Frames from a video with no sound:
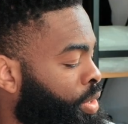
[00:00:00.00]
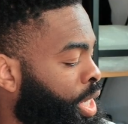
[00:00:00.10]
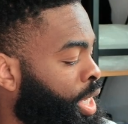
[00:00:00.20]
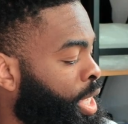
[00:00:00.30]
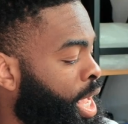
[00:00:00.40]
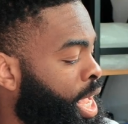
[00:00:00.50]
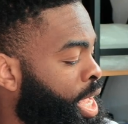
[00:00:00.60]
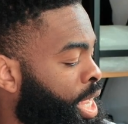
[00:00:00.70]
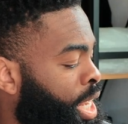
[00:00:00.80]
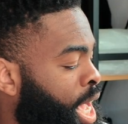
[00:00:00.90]
right?
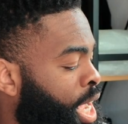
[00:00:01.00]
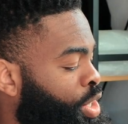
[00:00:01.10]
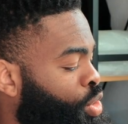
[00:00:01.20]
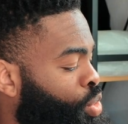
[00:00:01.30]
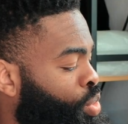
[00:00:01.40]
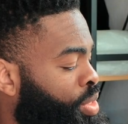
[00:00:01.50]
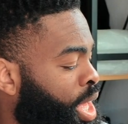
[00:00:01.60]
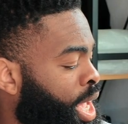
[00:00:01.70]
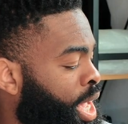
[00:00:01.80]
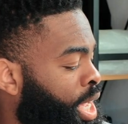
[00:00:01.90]
And I knew
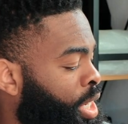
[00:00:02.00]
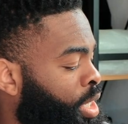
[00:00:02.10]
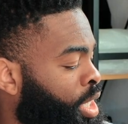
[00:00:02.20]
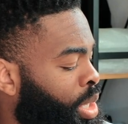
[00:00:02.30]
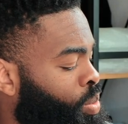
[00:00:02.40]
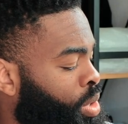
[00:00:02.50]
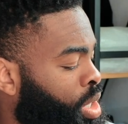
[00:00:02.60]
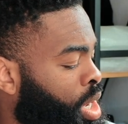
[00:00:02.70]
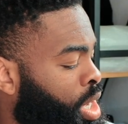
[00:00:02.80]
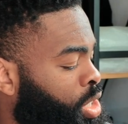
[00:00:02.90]
that it would
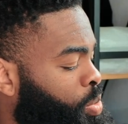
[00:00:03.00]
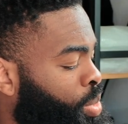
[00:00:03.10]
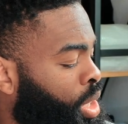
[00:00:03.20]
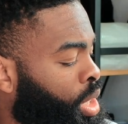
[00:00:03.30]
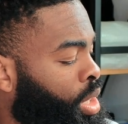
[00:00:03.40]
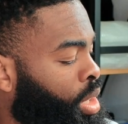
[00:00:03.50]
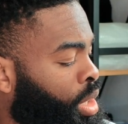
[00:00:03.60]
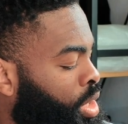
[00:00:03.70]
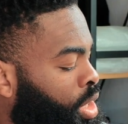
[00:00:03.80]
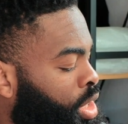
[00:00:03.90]
cost
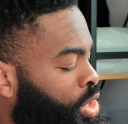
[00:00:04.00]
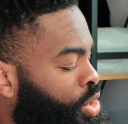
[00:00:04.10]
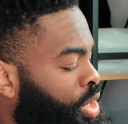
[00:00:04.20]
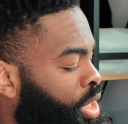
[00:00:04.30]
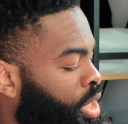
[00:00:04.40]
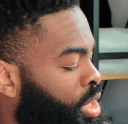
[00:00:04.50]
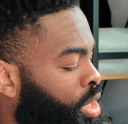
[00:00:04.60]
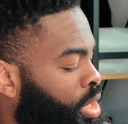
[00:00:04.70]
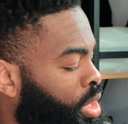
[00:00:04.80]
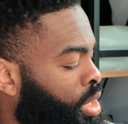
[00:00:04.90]
me
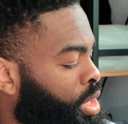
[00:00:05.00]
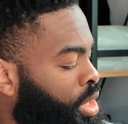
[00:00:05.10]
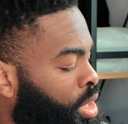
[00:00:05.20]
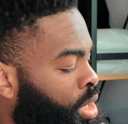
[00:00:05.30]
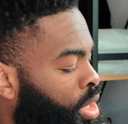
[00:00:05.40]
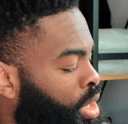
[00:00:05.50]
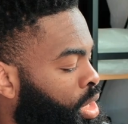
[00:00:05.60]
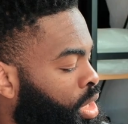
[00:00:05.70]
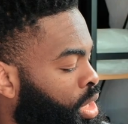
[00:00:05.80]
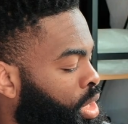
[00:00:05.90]

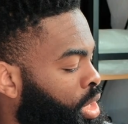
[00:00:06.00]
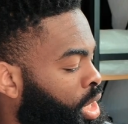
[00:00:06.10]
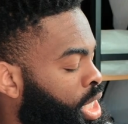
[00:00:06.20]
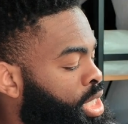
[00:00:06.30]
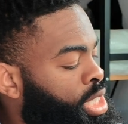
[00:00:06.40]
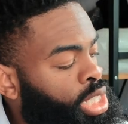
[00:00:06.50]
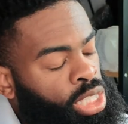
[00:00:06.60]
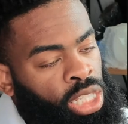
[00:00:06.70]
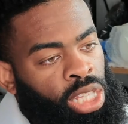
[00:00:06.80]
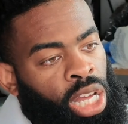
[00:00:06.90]

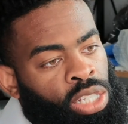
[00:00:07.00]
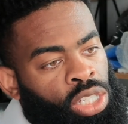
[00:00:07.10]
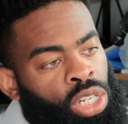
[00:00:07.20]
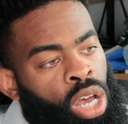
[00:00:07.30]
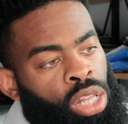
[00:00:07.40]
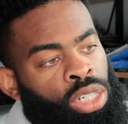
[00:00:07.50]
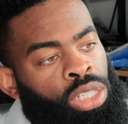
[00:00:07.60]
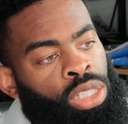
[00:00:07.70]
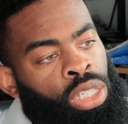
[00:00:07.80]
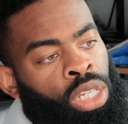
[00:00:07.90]

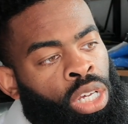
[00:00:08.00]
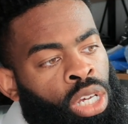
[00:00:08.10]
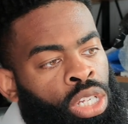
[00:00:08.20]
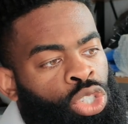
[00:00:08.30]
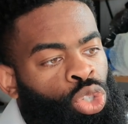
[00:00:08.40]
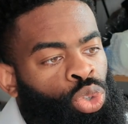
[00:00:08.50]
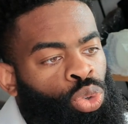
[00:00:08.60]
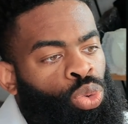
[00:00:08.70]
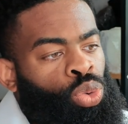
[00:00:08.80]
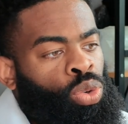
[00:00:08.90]
$160,000
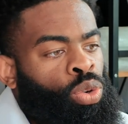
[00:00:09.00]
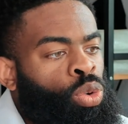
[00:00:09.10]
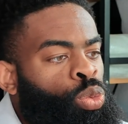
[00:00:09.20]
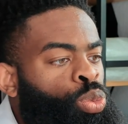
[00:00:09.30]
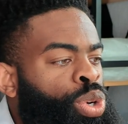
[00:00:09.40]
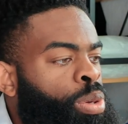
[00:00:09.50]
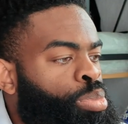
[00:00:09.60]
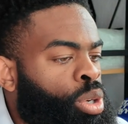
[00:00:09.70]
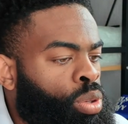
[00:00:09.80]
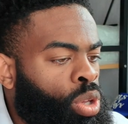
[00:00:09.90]
to
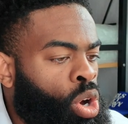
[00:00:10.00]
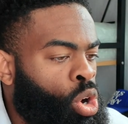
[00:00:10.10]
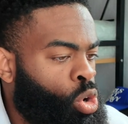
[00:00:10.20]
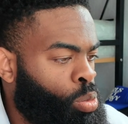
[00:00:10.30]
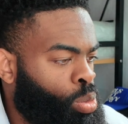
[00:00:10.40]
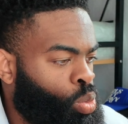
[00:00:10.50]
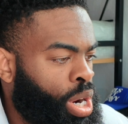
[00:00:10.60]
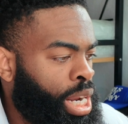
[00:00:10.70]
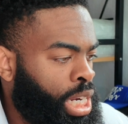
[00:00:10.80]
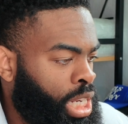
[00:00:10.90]
rebuild the home
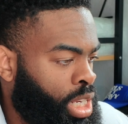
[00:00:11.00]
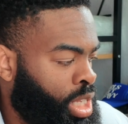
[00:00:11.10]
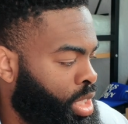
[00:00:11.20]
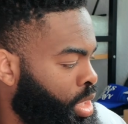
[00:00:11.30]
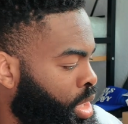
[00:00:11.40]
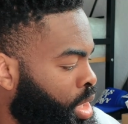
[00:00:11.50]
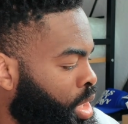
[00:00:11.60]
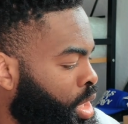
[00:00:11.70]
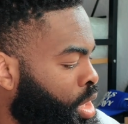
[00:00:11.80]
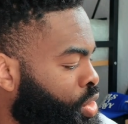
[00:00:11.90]
where I needed it.
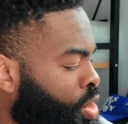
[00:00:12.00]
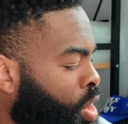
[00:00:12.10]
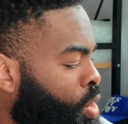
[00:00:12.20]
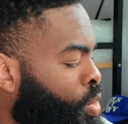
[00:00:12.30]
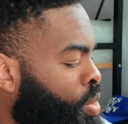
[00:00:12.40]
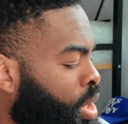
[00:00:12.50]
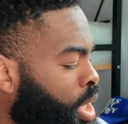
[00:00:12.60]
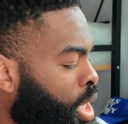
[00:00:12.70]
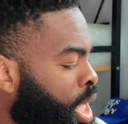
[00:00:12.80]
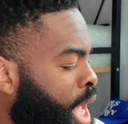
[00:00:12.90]
So
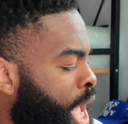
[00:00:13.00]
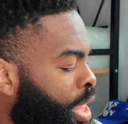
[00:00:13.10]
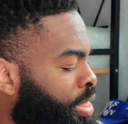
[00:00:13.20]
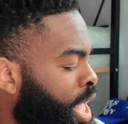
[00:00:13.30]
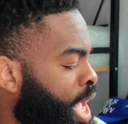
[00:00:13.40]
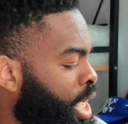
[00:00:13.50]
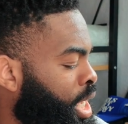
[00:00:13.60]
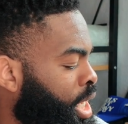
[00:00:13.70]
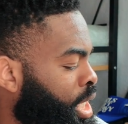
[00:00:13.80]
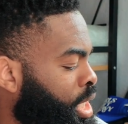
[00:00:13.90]
at
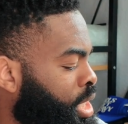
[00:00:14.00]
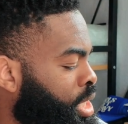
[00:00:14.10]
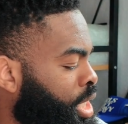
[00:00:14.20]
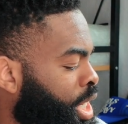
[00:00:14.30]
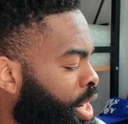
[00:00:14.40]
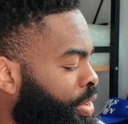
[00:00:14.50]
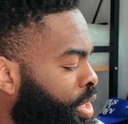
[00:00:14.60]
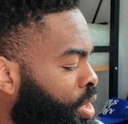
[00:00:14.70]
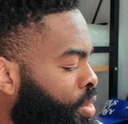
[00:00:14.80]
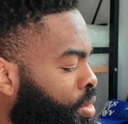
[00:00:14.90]
that
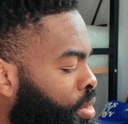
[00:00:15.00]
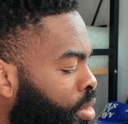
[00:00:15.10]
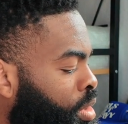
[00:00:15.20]
scenario,